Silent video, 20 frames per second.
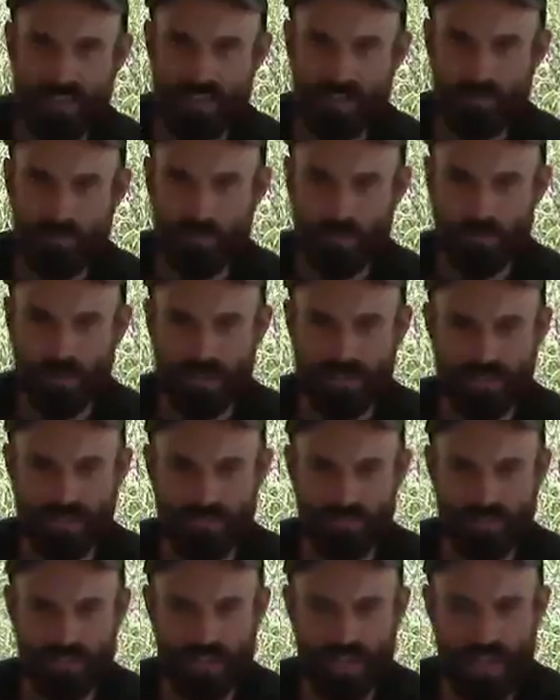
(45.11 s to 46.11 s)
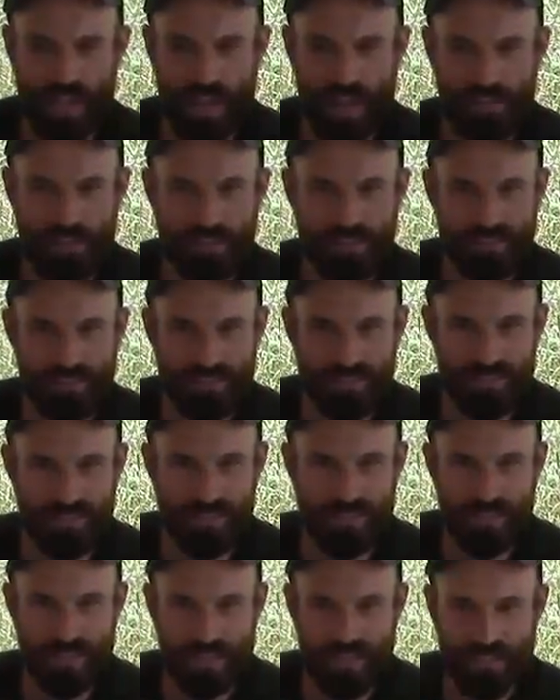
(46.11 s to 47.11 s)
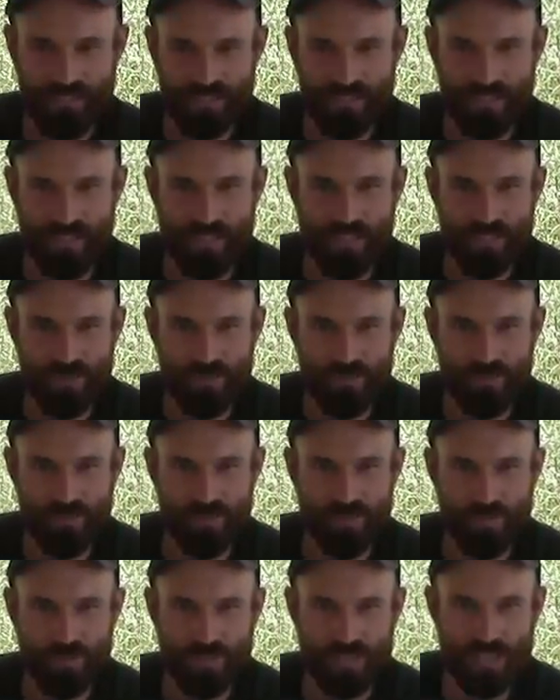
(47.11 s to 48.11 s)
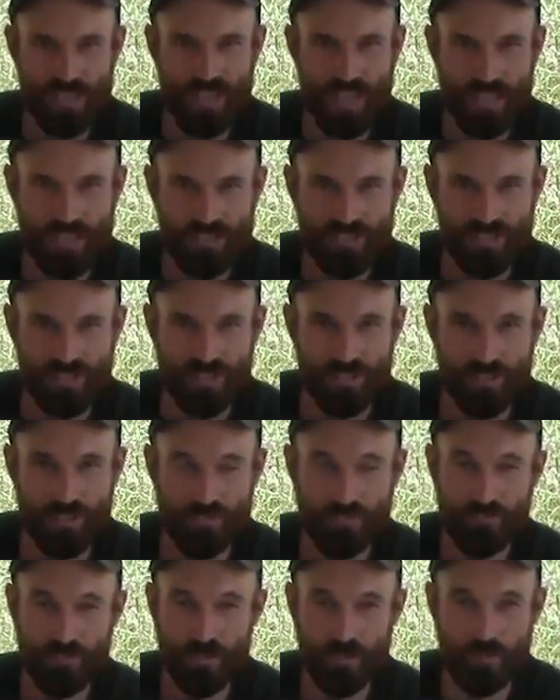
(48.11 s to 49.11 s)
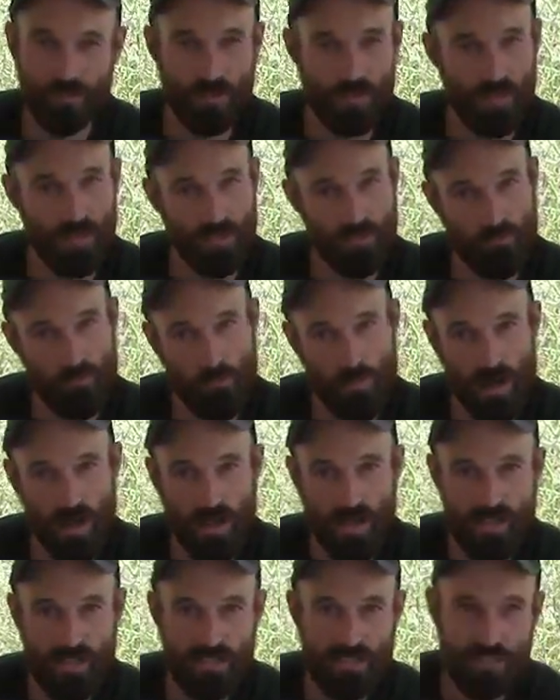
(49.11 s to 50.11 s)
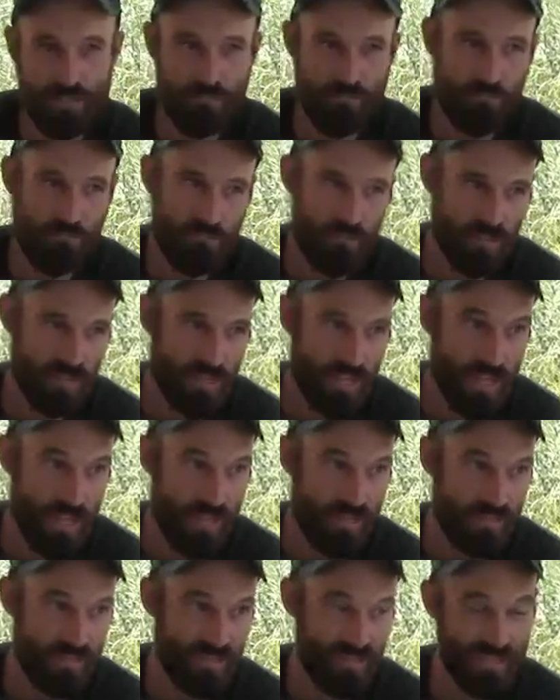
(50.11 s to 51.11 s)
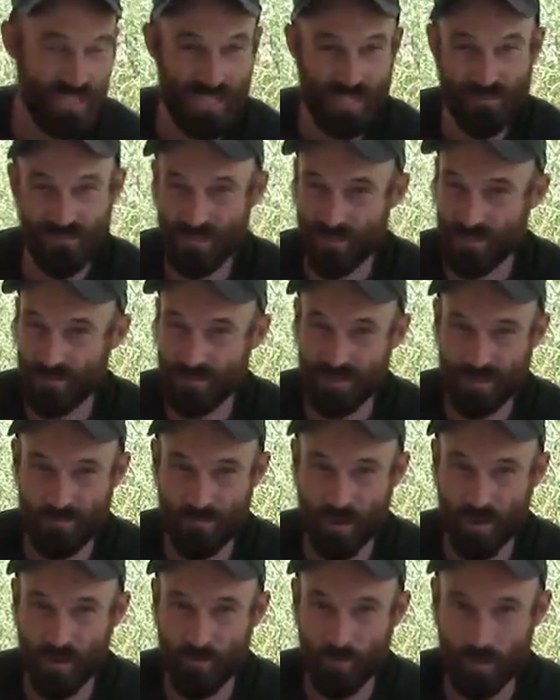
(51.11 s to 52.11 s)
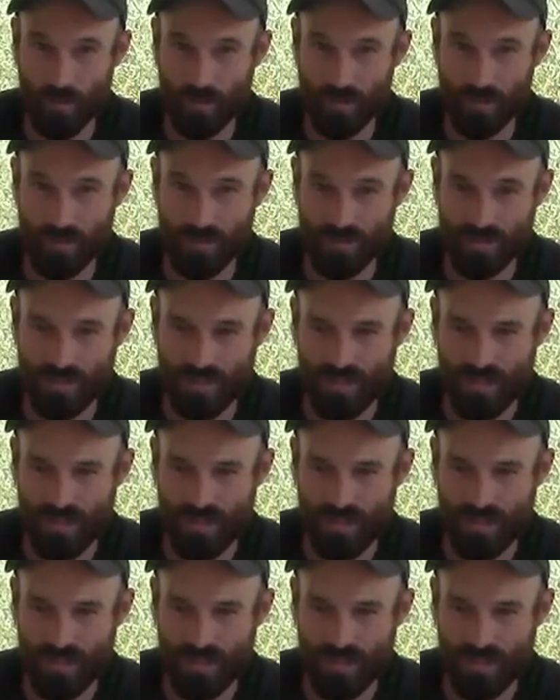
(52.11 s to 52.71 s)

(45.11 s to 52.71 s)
impressive talons that they use to catch their food like mice, snakes, even other small birds.